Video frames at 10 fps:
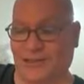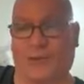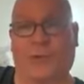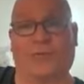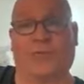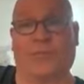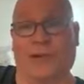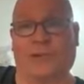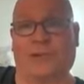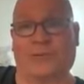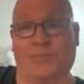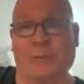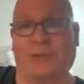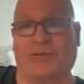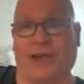So apparently,
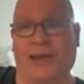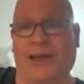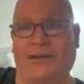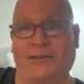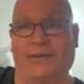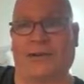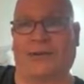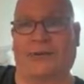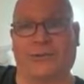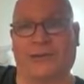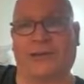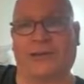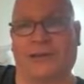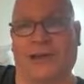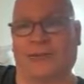people found out. You know,
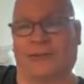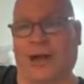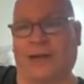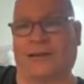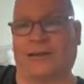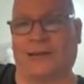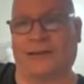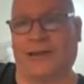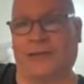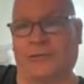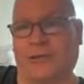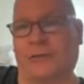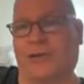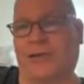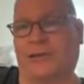how rotten he really
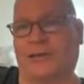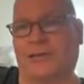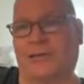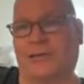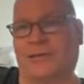was.